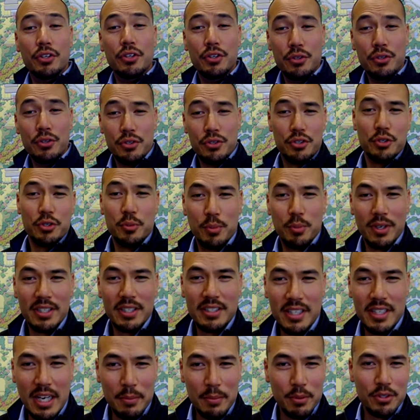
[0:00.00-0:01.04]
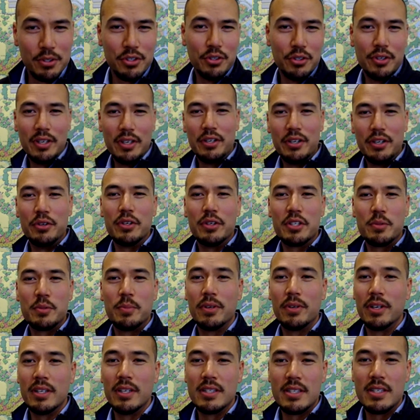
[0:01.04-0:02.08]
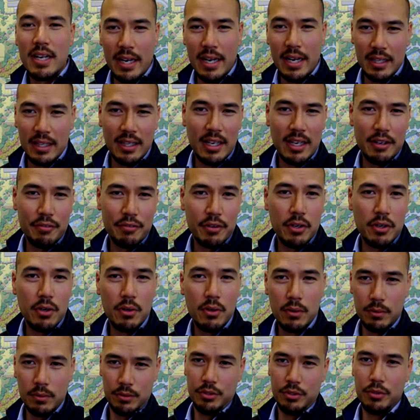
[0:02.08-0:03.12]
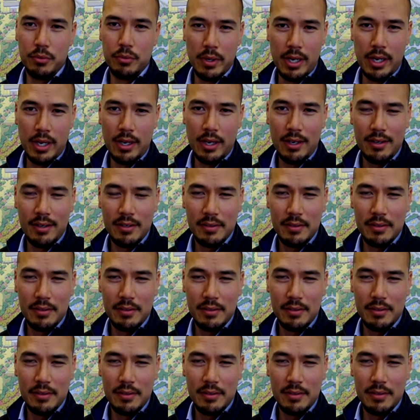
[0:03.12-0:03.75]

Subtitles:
new zoo brings an opportunity to experience nightlife in a whole new way.